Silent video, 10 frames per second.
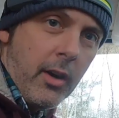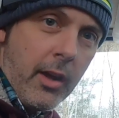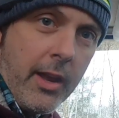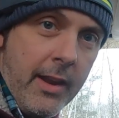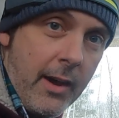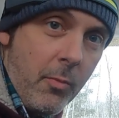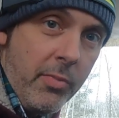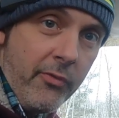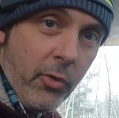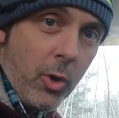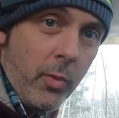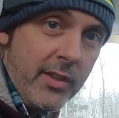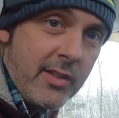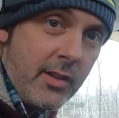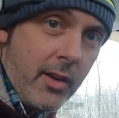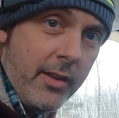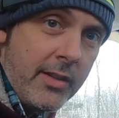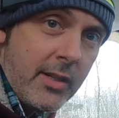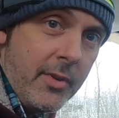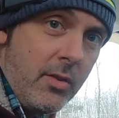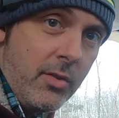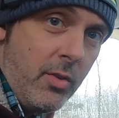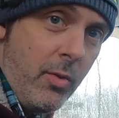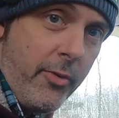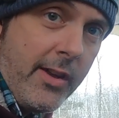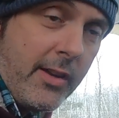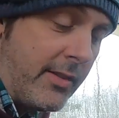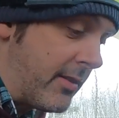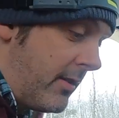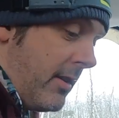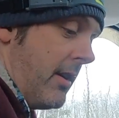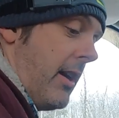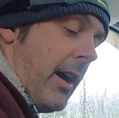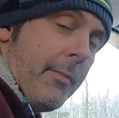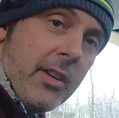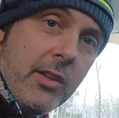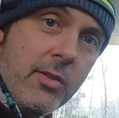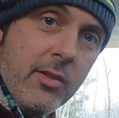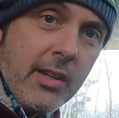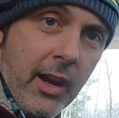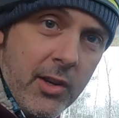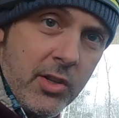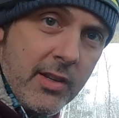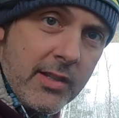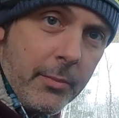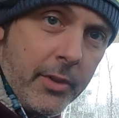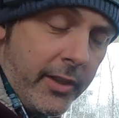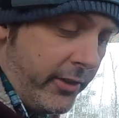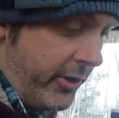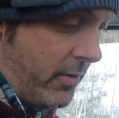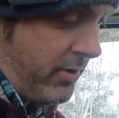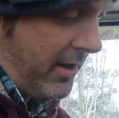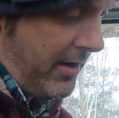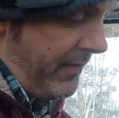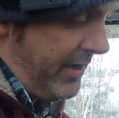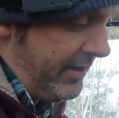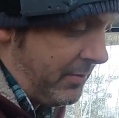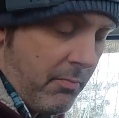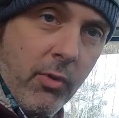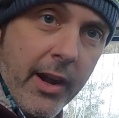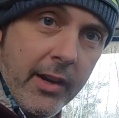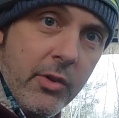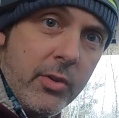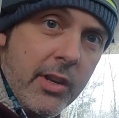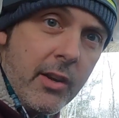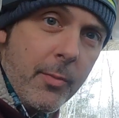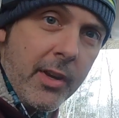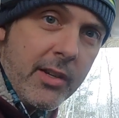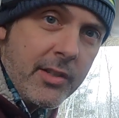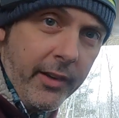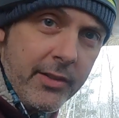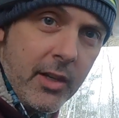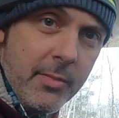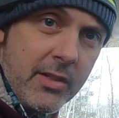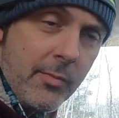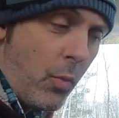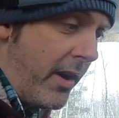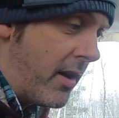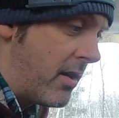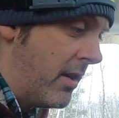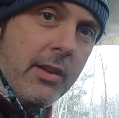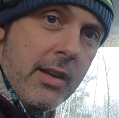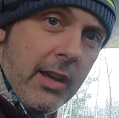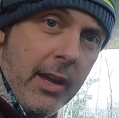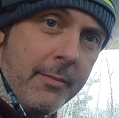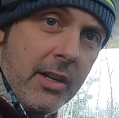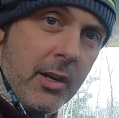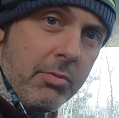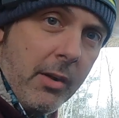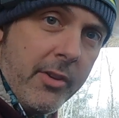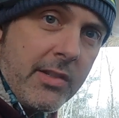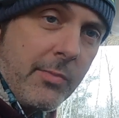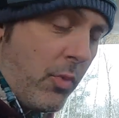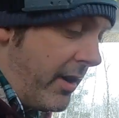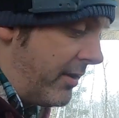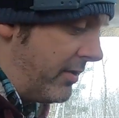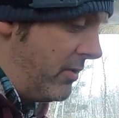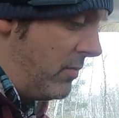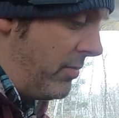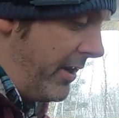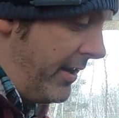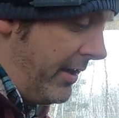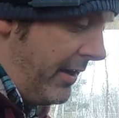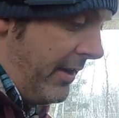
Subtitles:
All right, now before we install this, I'm gonna do two things. I'm gonna use engine assembly lube on this brand new gear because there is gonna be some wear. The cam gear probably has some wear too, but